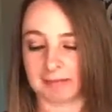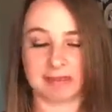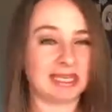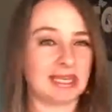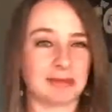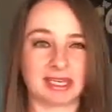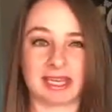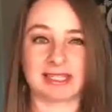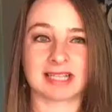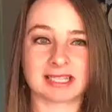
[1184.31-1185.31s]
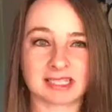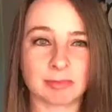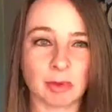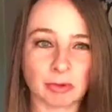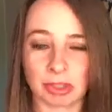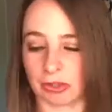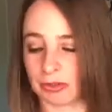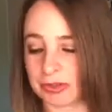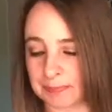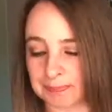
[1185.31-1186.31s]
Being able to get
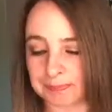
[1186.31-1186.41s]
testimonials.